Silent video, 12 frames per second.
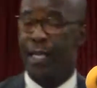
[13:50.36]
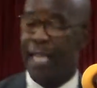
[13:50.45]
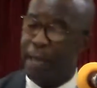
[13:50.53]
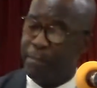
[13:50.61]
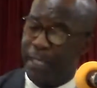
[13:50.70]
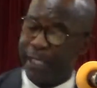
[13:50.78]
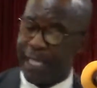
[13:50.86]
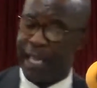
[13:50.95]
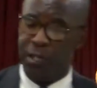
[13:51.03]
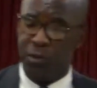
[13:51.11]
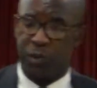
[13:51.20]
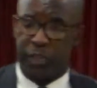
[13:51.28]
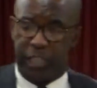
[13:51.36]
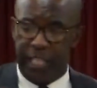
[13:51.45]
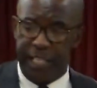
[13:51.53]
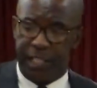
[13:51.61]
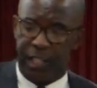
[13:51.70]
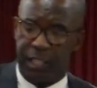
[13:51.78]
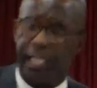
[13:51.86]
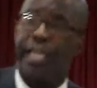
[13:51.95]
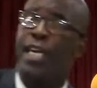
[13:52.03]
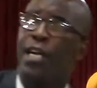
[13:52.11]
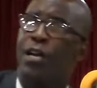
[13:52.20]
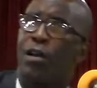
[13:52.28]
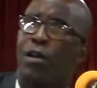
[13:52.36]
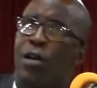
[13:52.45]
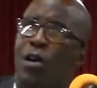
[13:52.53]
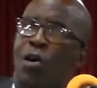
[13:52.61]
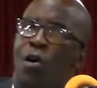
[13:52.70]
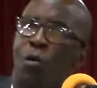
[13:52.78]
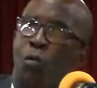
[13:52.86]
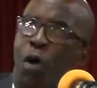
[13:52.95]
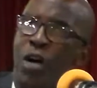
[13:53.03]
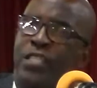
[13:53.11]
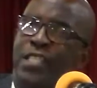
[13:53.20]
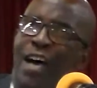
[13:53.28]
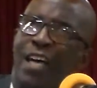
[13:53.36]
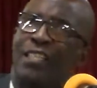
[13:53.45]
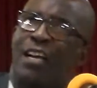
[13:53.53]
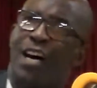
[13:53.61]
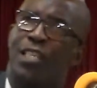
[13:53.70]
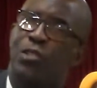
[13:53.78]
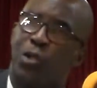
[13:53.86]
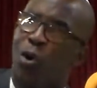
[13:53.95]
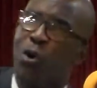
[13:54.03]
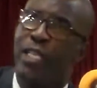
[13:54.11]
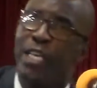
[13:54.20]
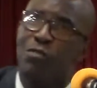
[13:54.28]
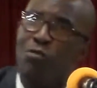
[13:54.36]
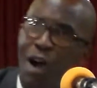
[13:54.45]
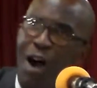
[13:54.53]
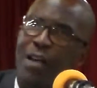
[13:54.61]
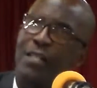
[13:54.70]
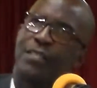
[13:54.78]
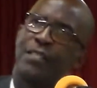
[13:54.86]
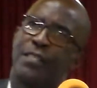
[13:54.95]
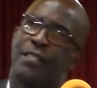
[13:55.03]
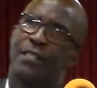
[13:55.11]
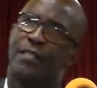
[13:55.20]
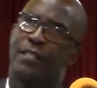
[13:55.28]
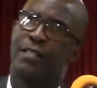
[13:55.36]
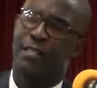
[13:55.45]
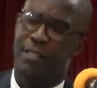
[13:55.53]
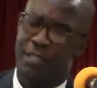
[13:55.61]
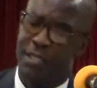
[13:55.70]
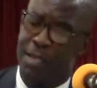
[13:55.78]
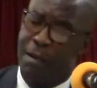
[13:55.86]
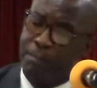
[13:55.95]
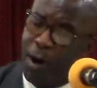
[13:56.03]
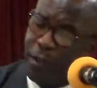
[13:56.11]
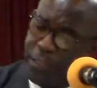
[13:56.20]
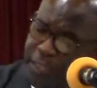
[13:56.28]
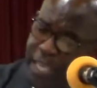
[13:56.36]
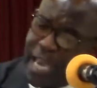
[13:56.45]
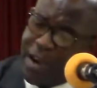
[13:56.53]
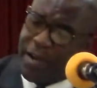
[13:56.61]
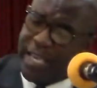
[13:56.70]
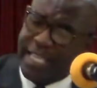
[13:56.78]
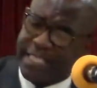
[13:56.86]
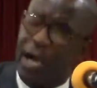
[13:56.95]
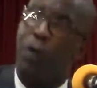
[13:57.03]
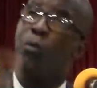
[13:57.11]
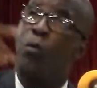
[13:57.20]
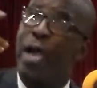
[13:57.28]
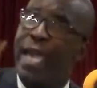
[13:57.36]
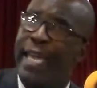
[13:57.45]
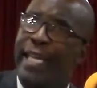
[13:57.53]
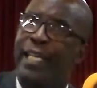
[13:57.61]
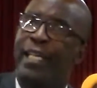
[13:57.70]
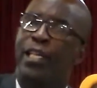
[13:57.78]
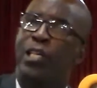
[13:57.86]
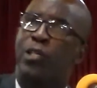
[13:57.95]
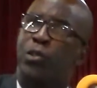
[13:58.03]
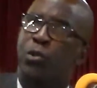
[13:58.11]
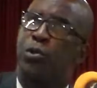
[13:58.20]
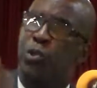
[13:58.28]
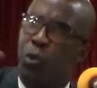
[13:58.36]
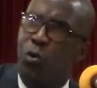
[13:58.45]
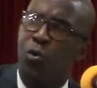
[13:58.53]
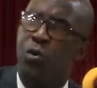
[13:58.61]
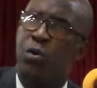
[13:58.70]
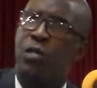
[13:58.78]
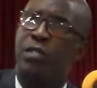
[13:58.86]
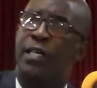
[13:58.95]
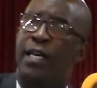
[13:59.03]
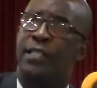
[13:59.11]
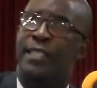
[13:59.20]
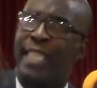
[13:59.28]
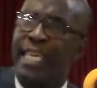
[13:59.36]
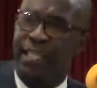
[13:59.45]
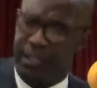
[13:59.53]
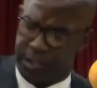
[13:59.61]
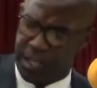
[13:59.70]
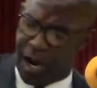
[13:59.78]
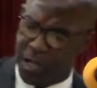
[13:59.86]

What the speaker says: Let me tell you, Jesus here was not condoning wrongs, but there is a way to do things.